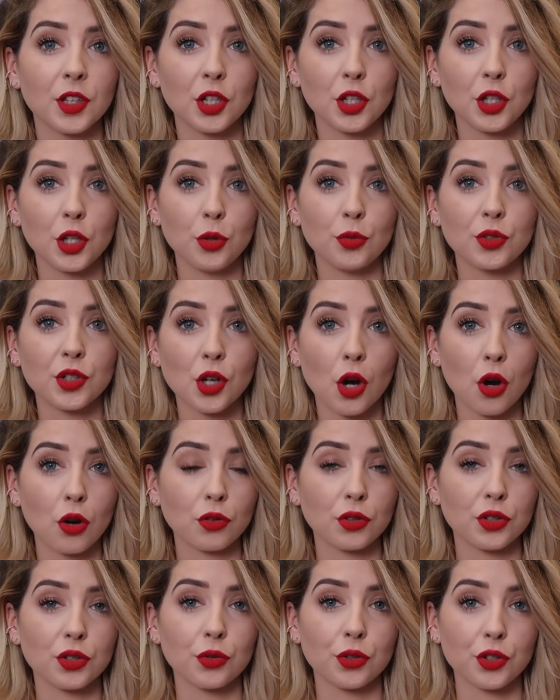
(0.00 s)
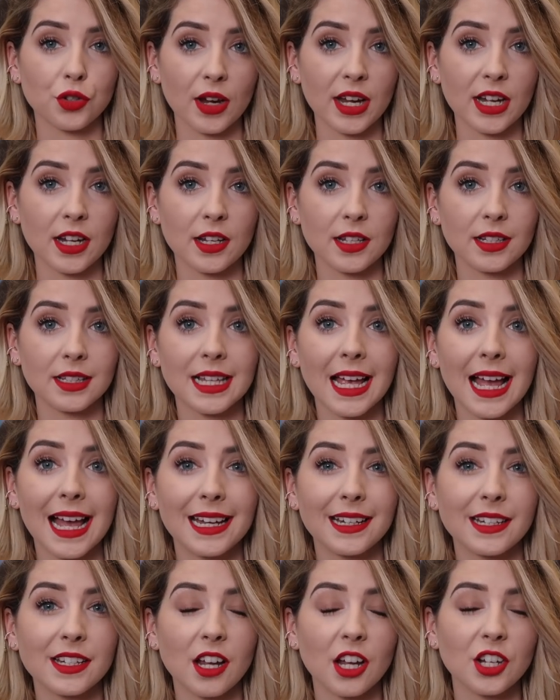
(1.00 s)
use tongs or straighteners,
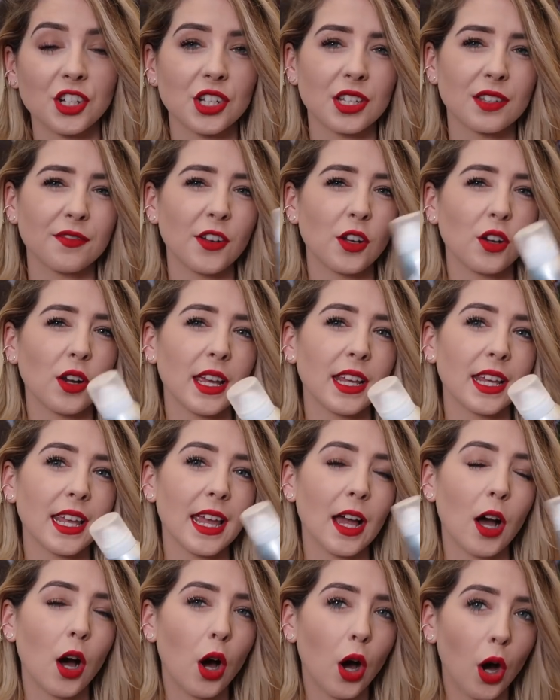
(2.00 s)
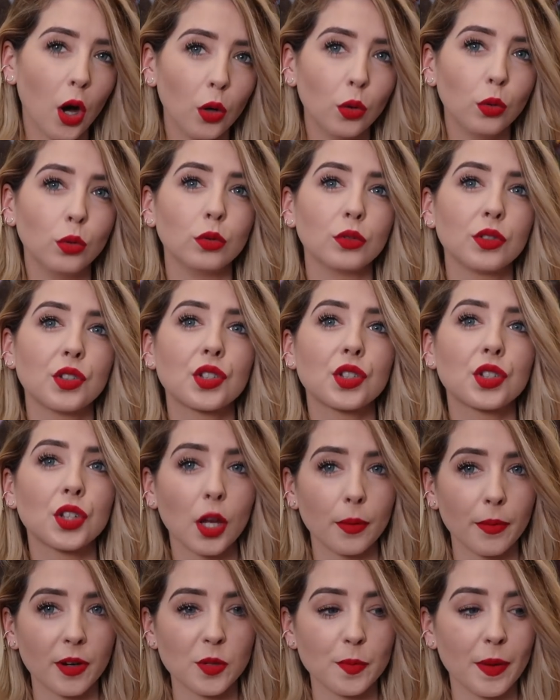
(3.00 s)
and I just feel like it holds
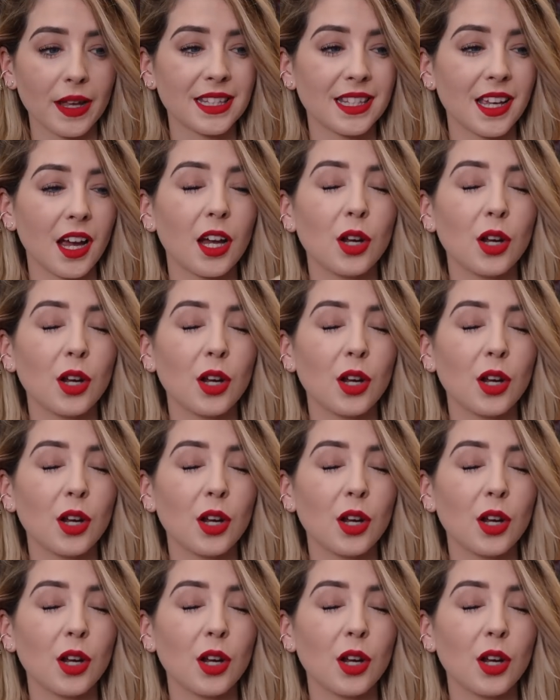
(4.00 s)
so much better.